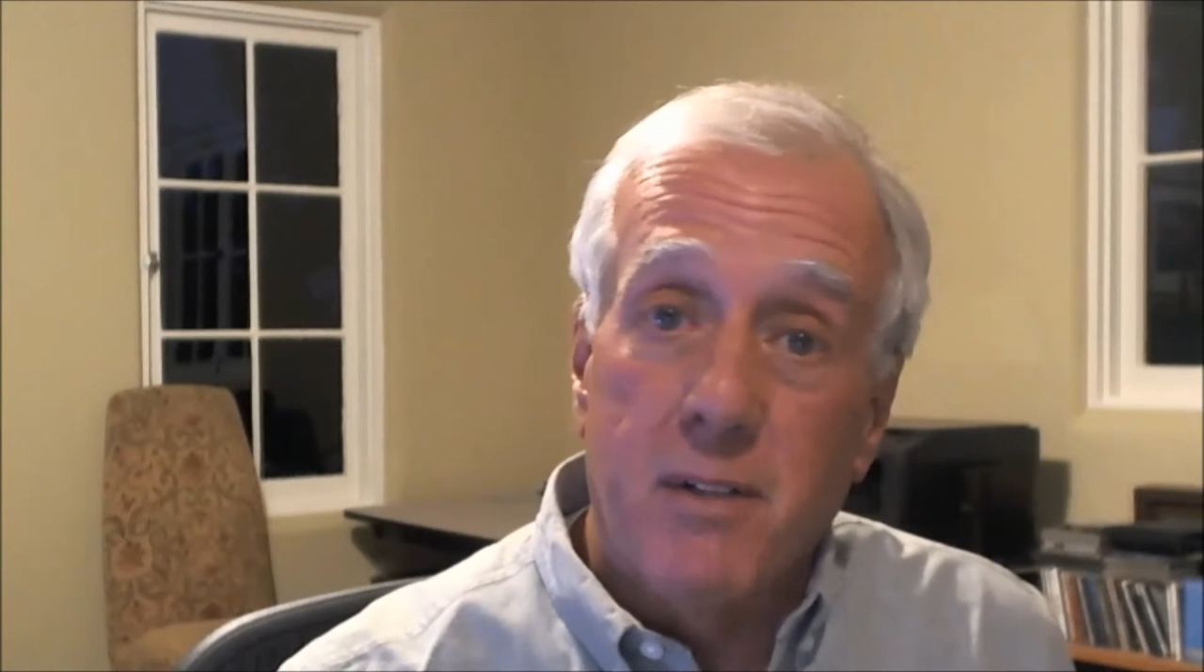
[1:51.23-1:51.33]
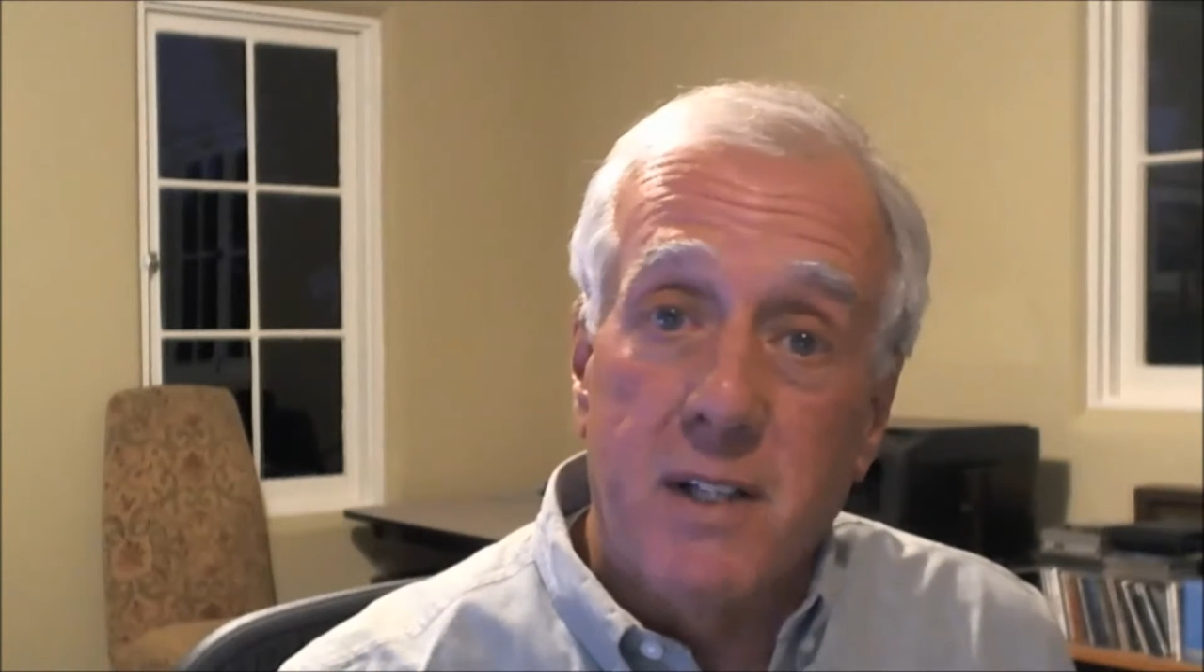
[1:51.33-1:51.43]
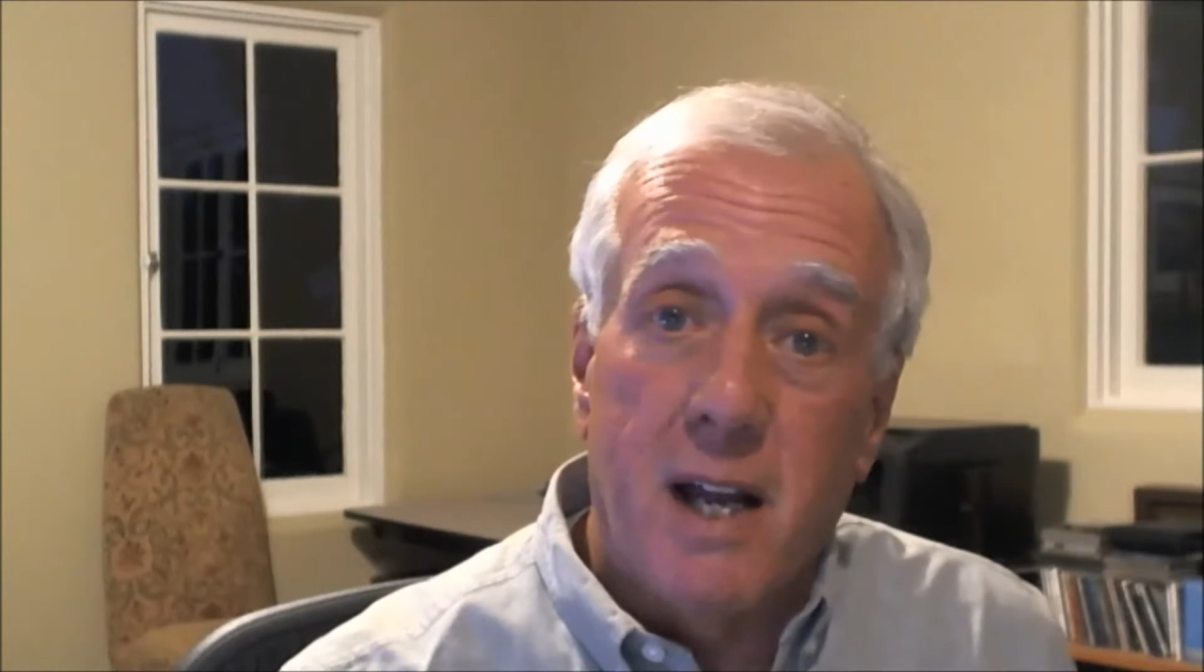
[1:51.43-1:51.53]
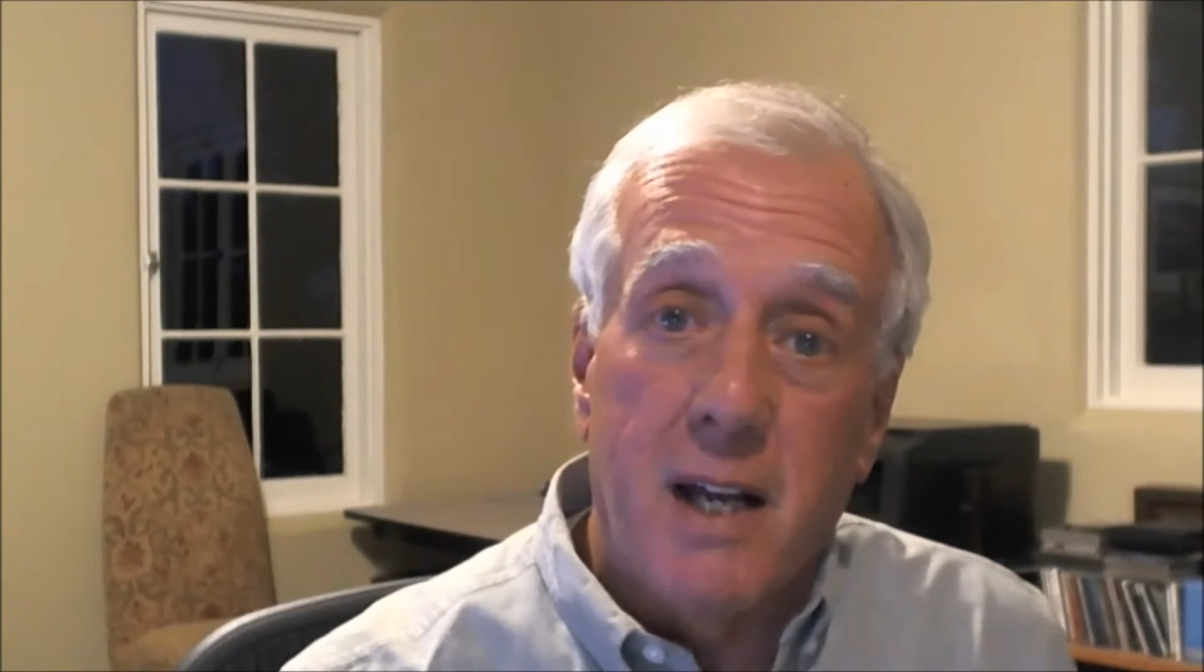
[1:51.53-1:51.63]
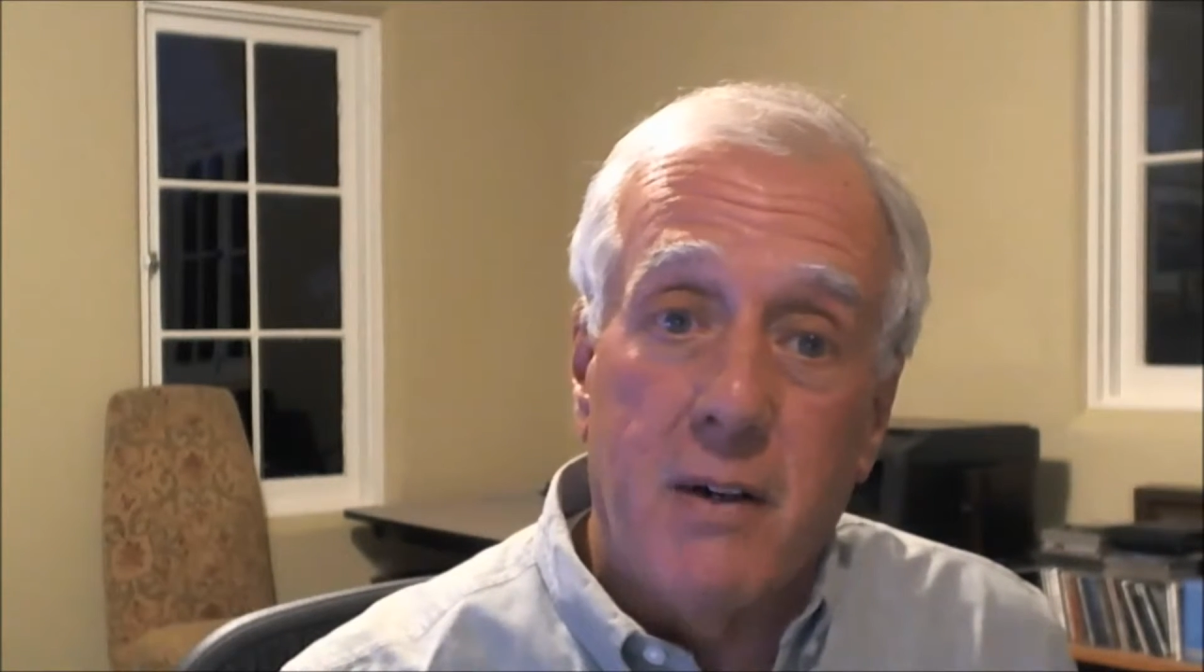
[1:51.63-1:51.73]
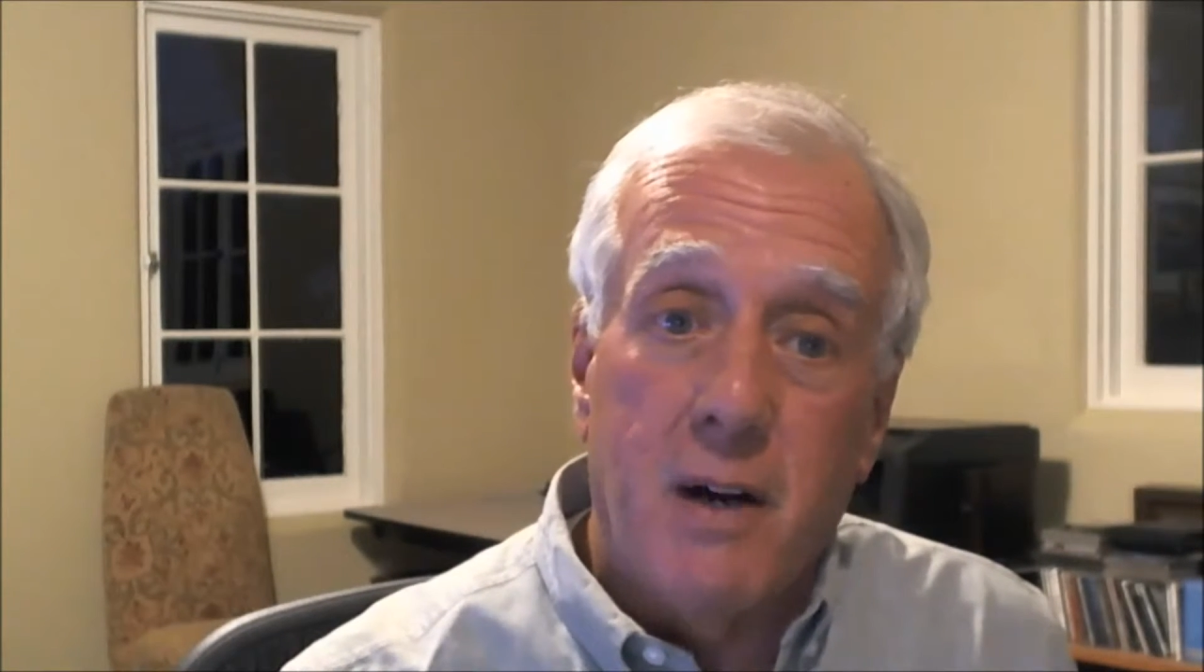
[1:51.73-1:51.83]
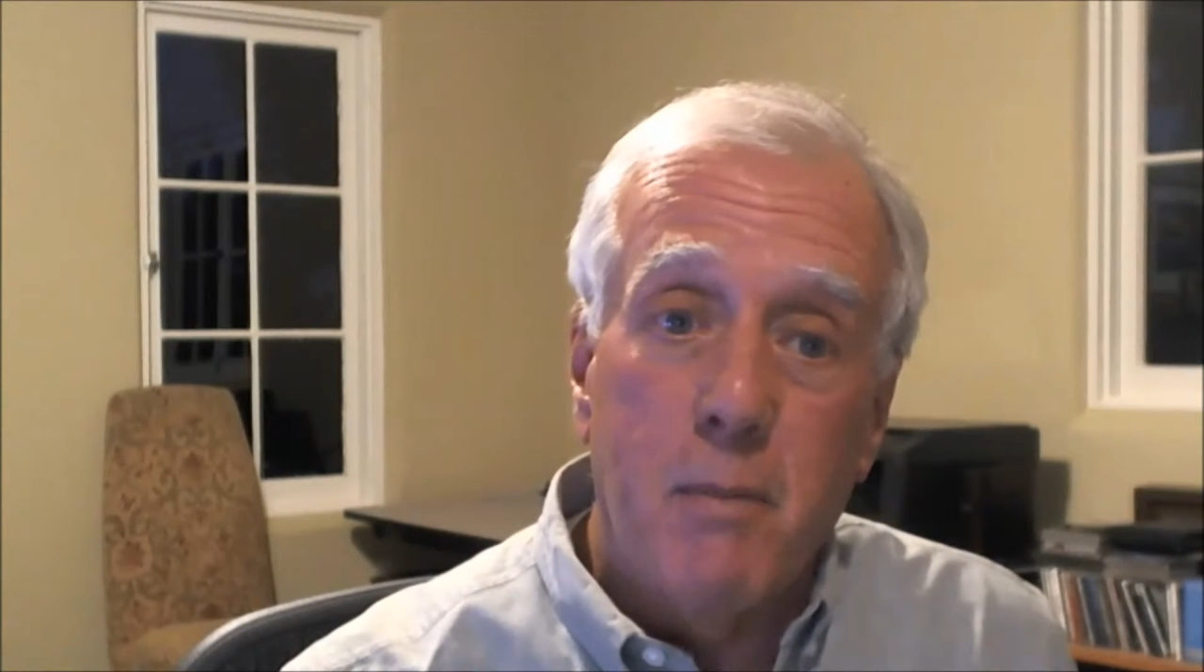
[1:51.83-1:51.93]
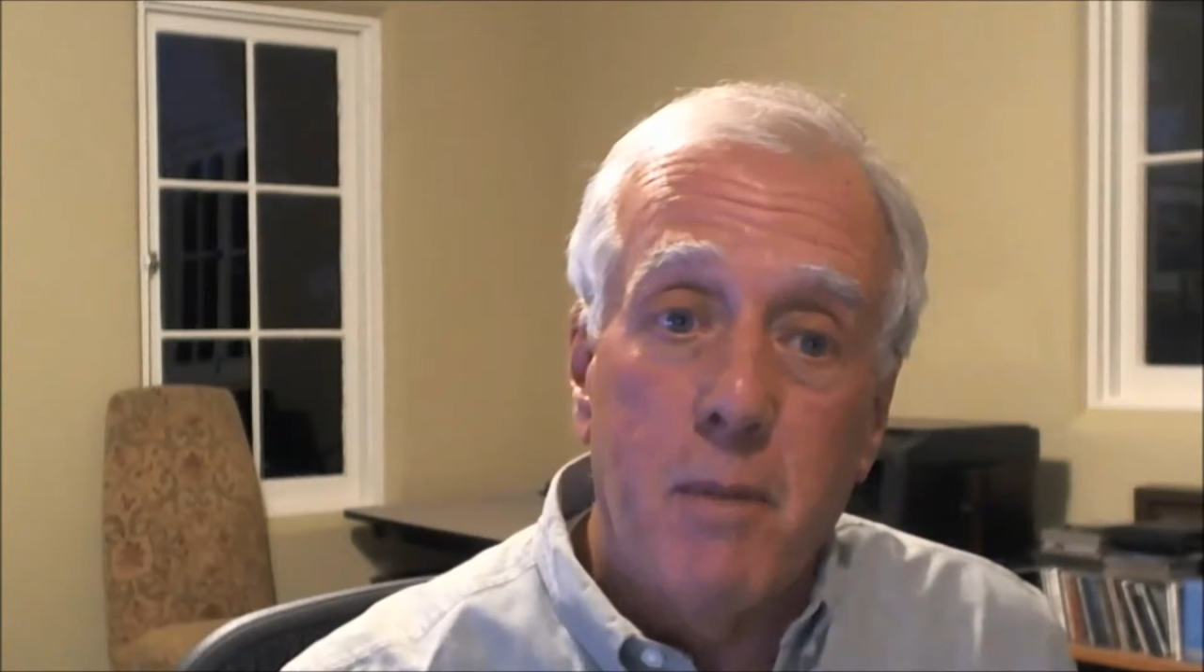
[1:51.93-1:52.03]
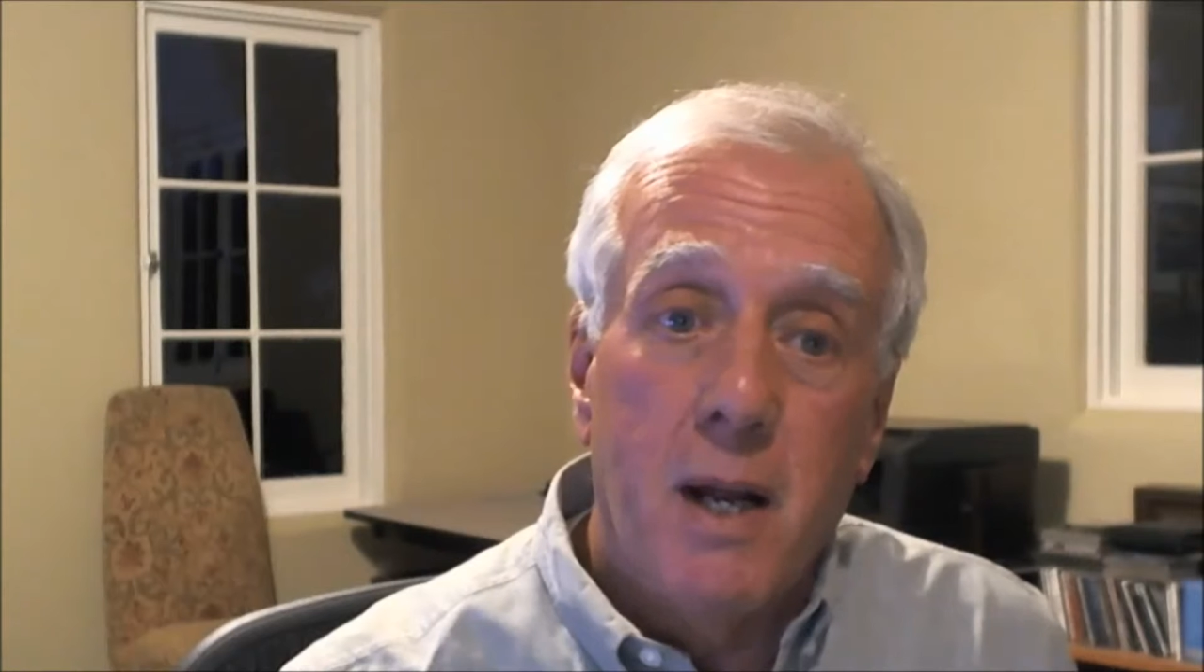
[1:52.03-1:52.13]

diagram